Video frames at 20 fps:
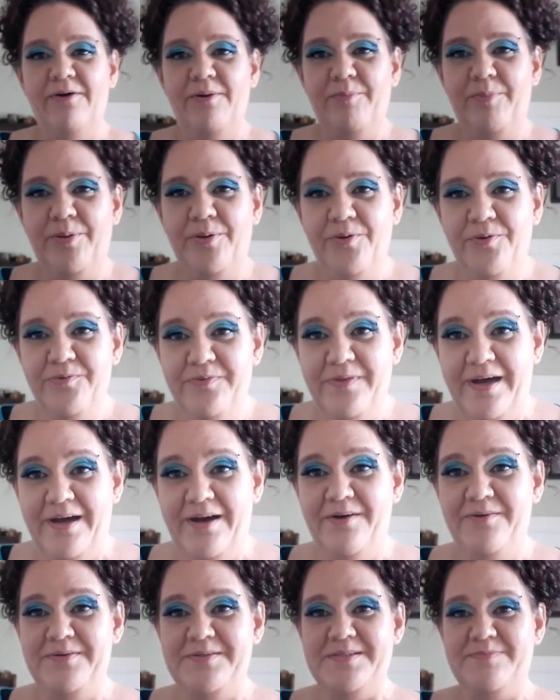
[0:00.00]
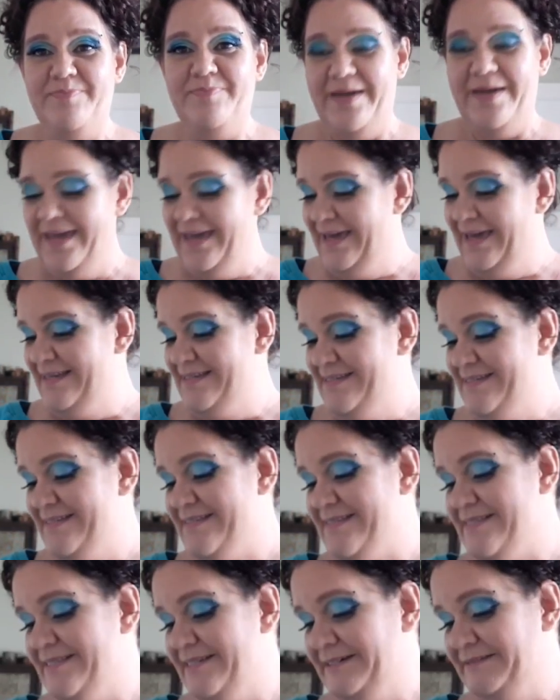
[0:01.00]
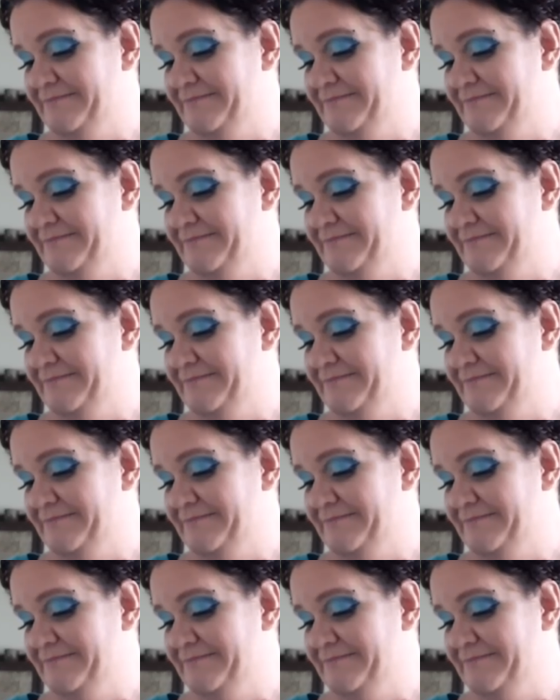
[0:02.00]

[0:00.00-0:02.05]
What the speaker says: pulled down his pants,